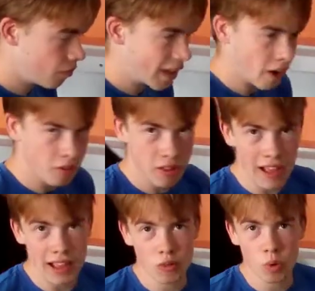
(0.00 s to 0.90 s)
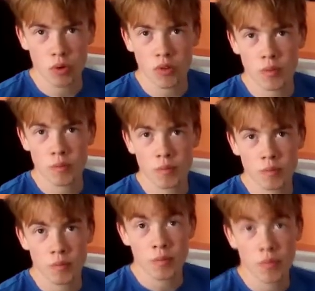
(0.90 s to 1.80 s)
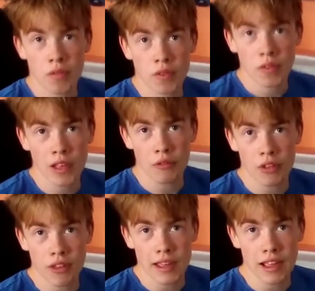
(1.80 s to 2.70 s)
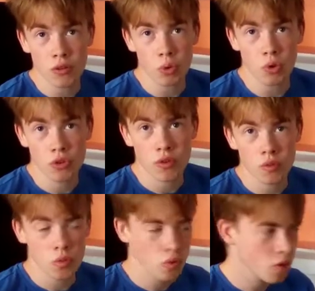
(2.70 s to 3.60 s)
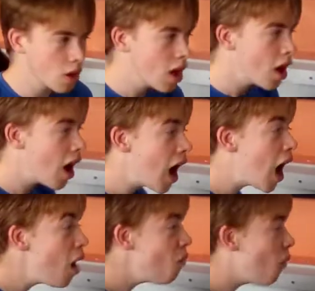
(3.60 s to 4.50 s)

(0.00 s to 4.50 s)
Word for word: Now did that equals. Now did that equals. Equals. I'm